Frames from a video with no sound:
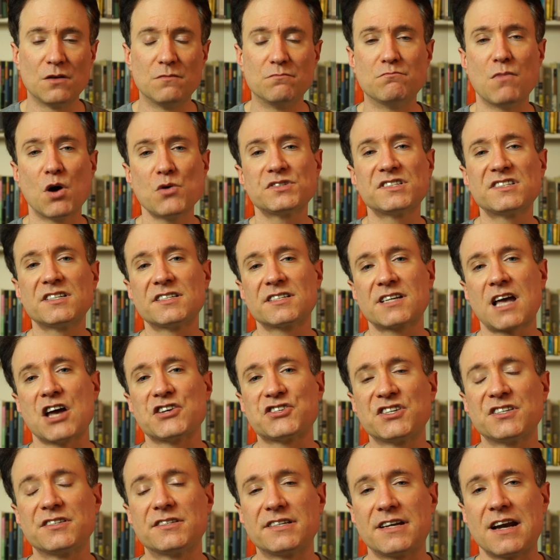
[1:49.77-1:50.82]
Most
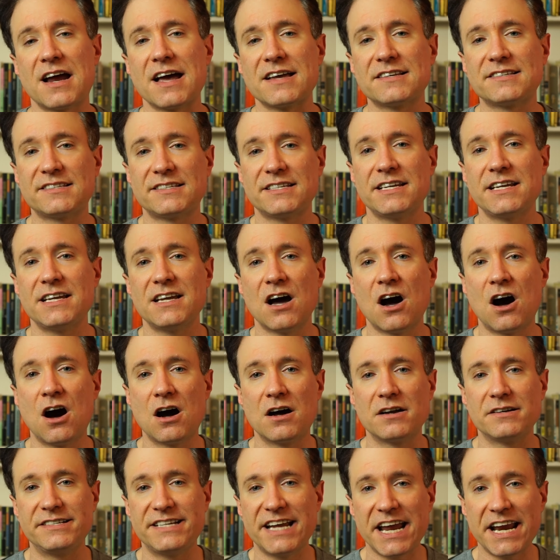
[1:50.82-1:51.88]
discussions that I see
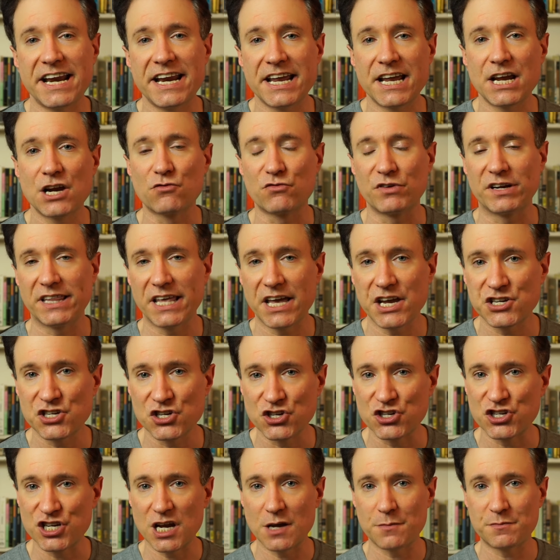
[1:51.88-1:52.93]
on dating,
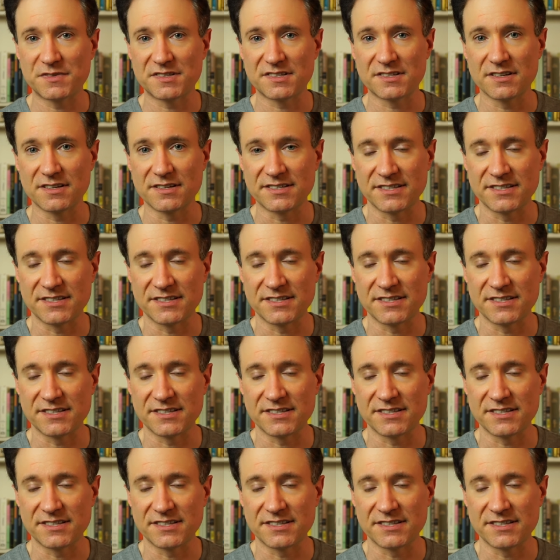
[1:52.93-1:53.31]
relationships,